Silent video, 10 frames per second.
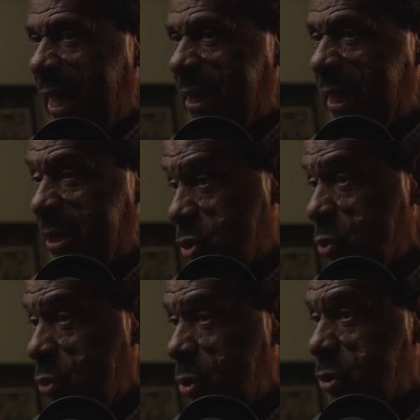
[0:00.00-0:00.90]
And
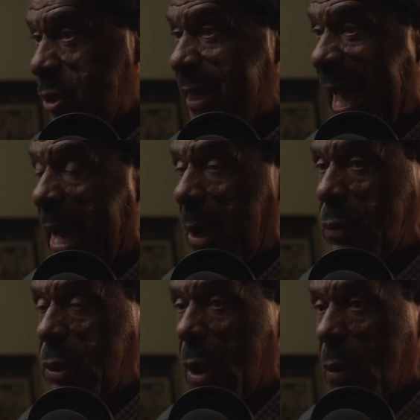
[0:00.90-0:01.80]
to now,
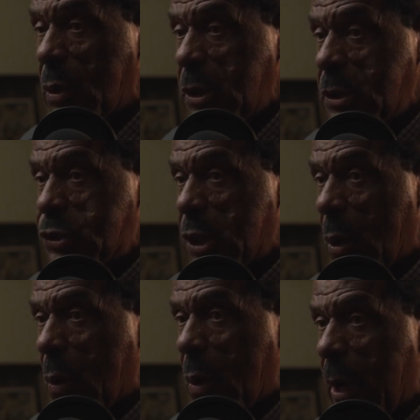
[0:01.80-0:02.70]

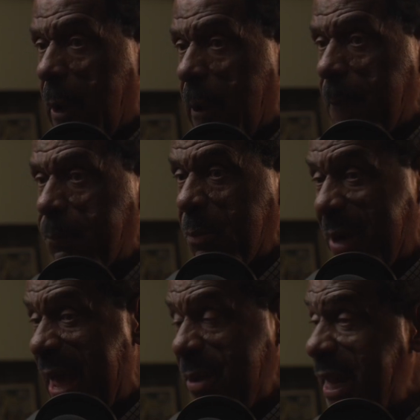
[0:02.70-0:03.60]
So, but
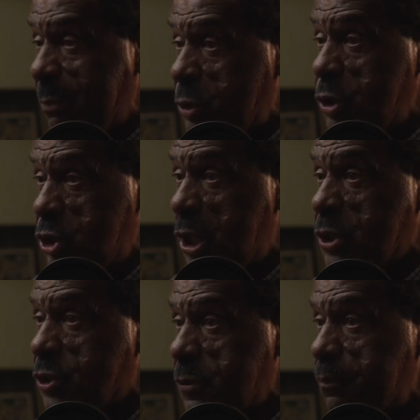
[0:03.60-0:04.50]
I've been able to
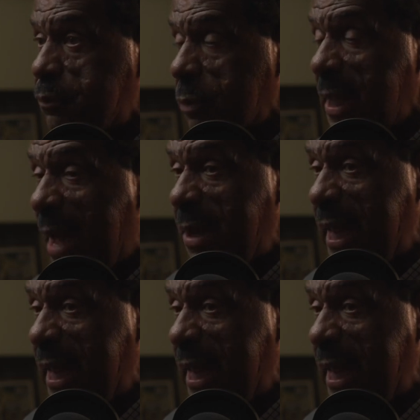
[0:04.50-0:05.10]
adjust. I've been